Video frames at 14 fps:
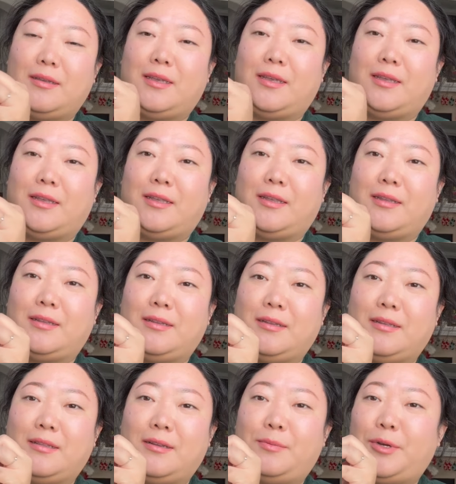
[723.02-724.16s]
And
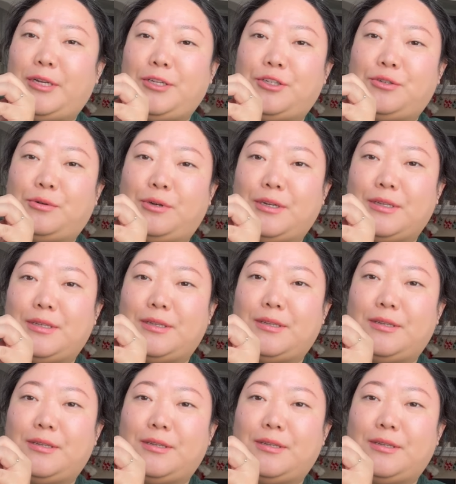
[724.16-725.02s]
they're pretty short